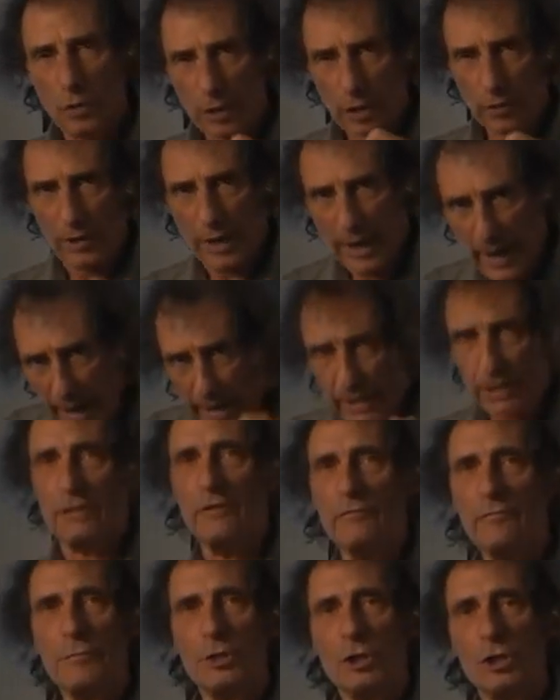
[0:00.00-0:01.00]
We are an
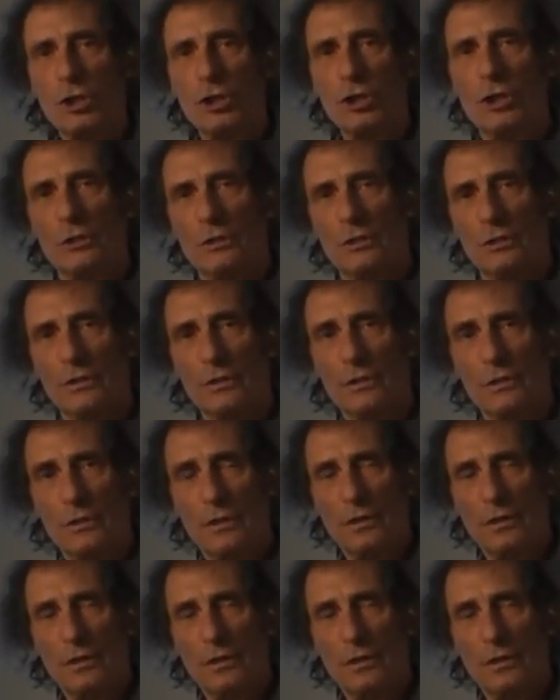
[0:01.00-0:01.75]
active machine